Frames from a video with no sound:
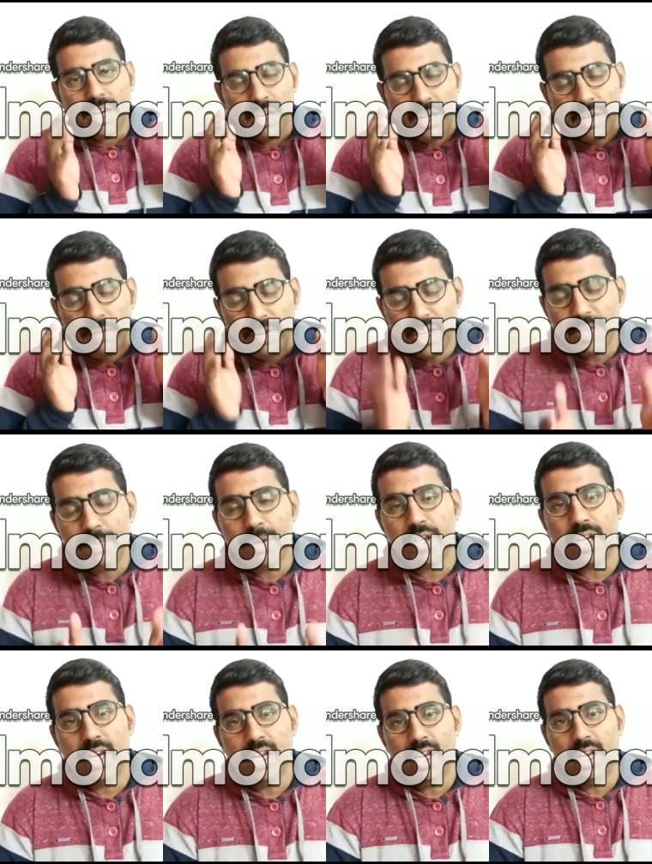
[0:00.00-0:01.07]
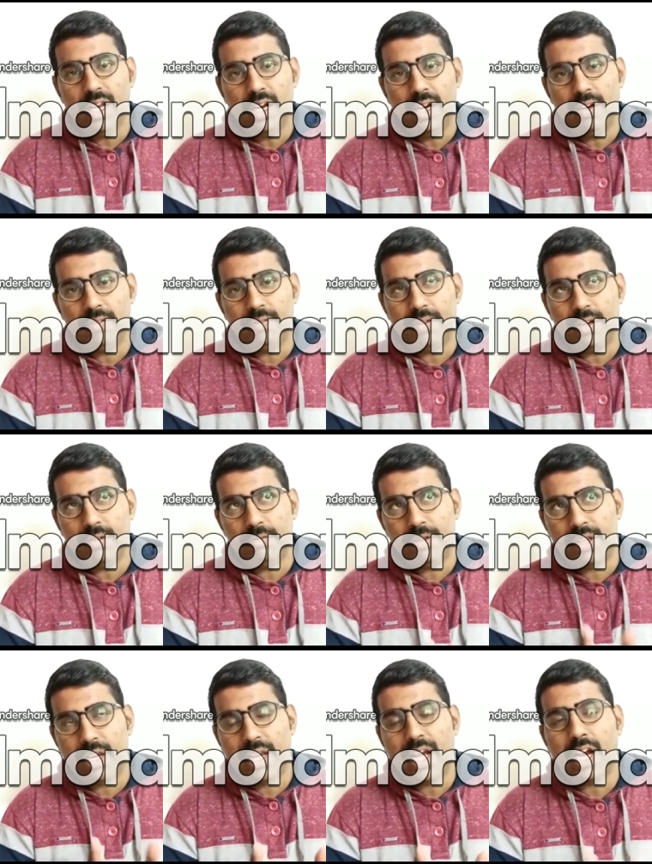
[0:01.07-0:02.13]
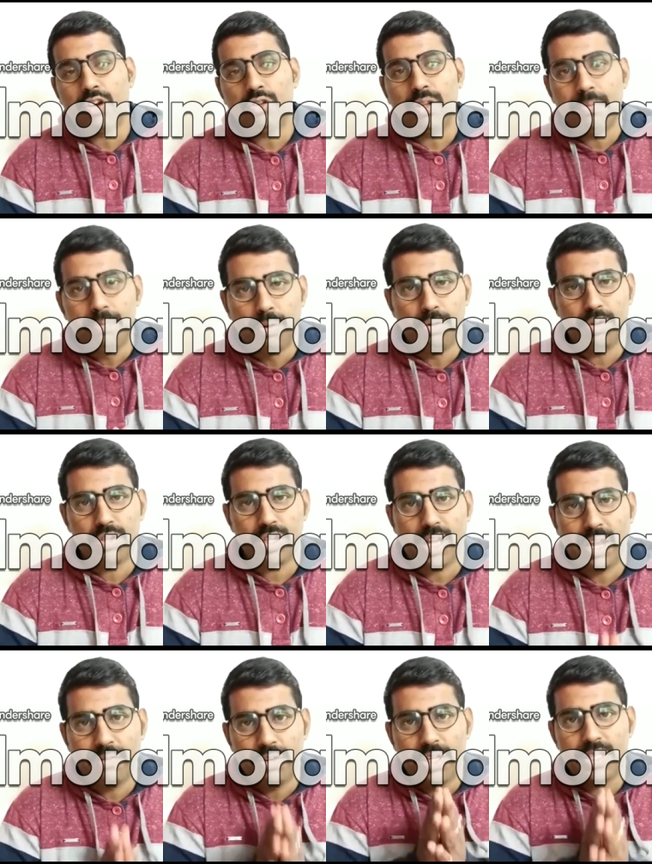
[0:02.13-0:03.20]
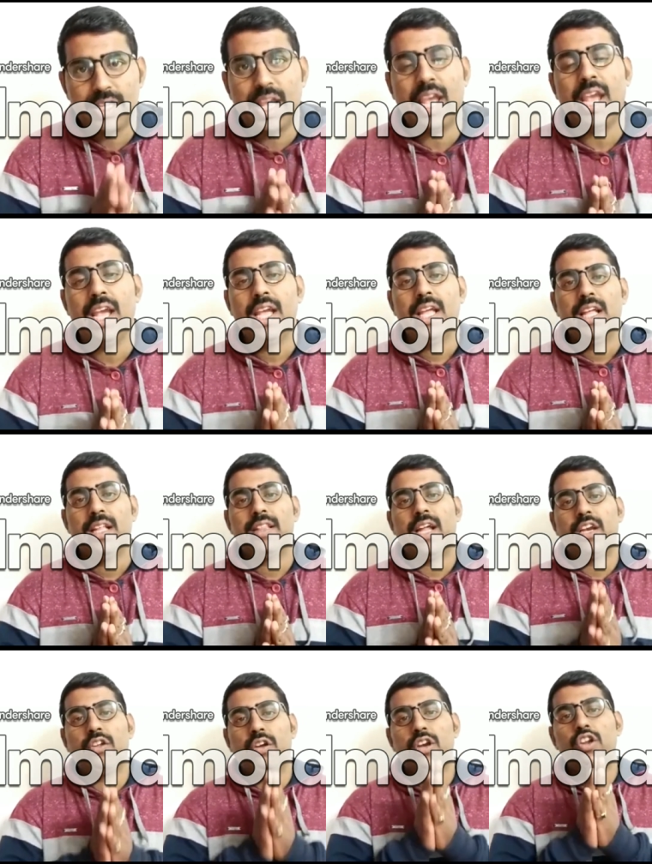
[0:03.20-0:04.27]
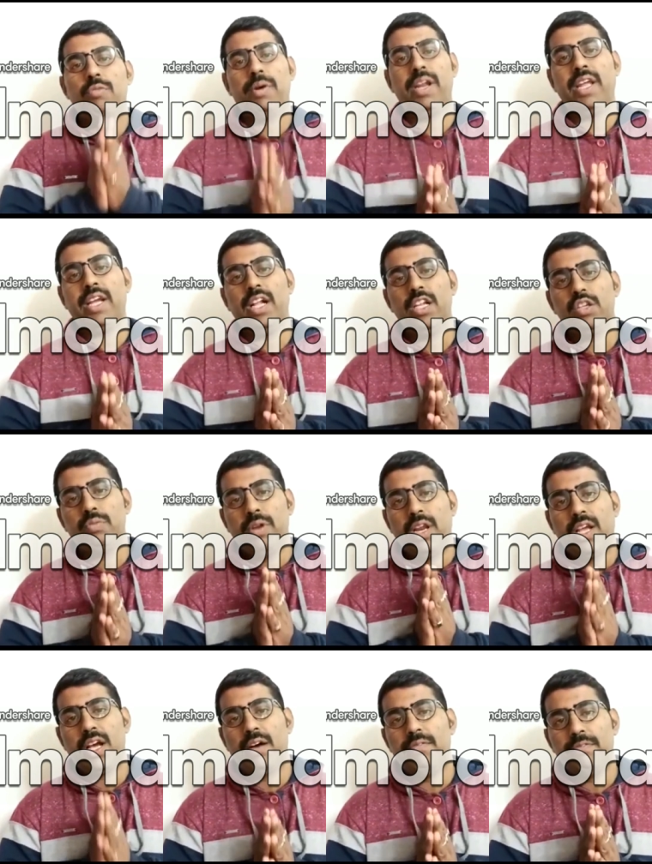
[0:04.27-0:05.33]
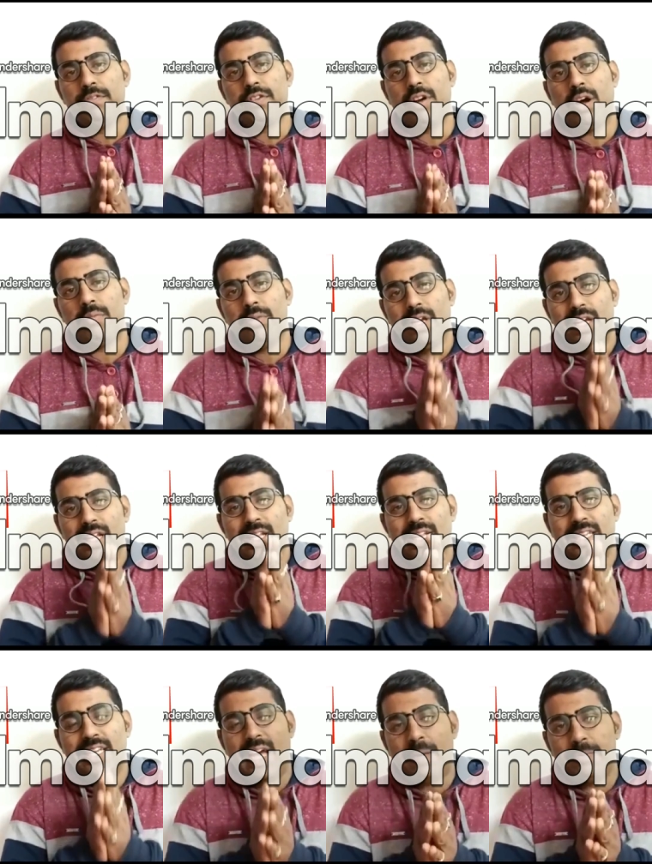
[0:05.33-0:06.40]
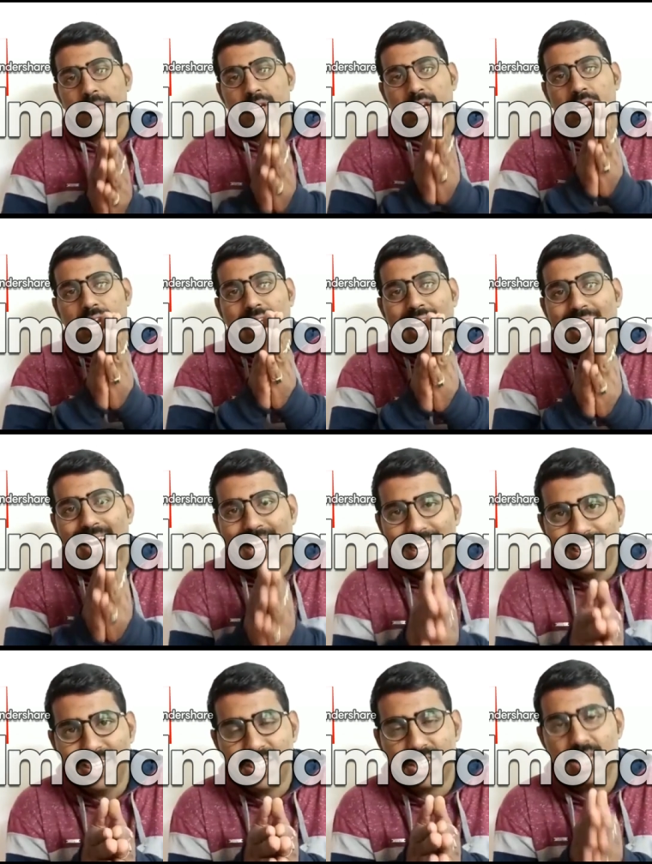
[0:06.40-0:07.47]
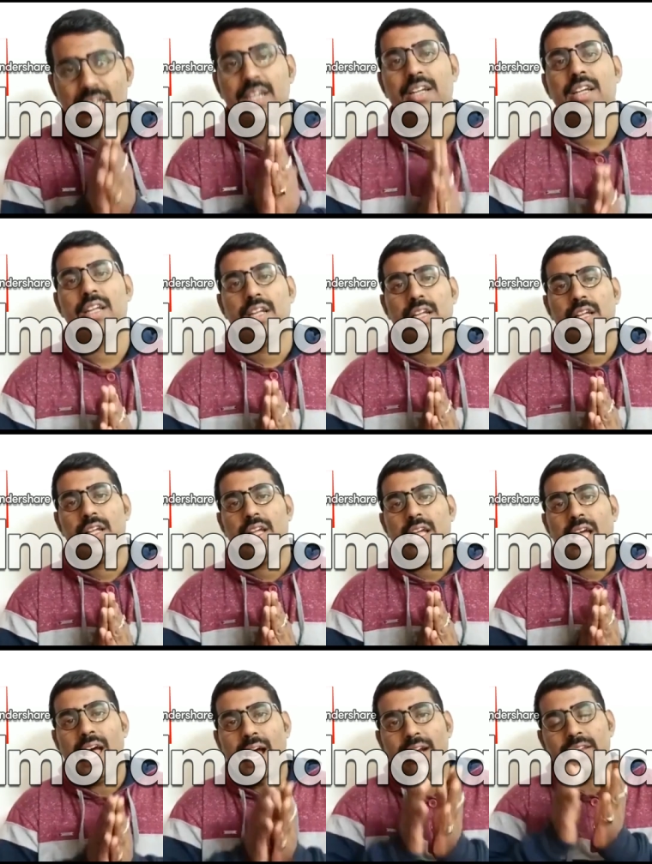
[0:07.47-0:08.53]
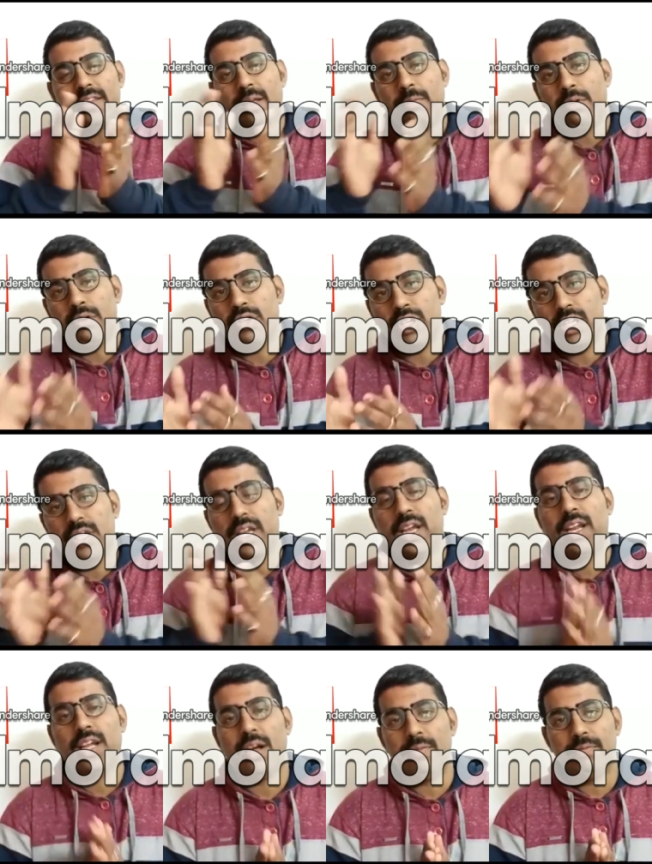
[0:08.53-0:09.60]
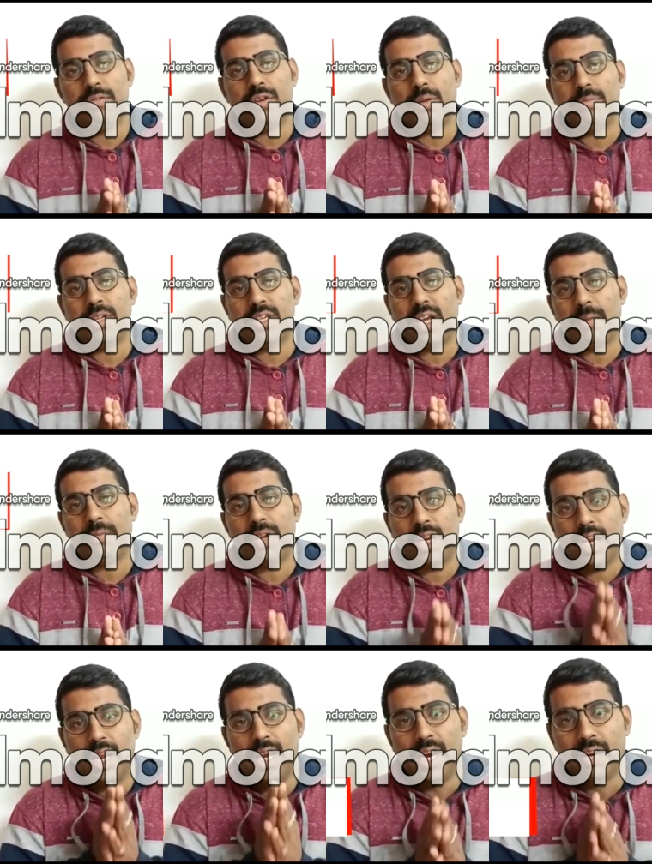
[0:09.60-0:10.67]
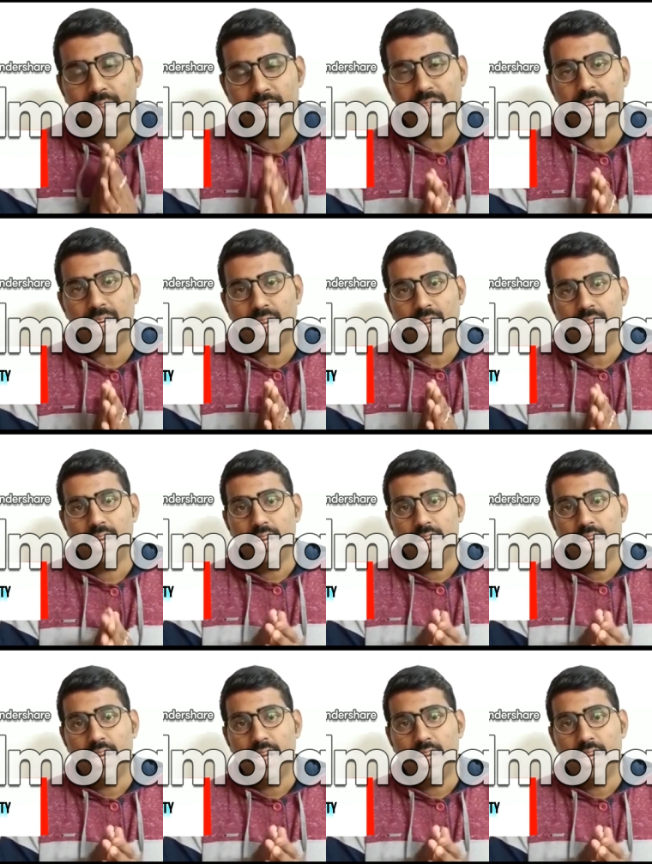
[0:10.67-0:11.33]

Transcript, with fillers: uh, very specially uh, with regard to the boards, I would say that your numericals will come from the chapter light and some questions can come from the chapter electricity.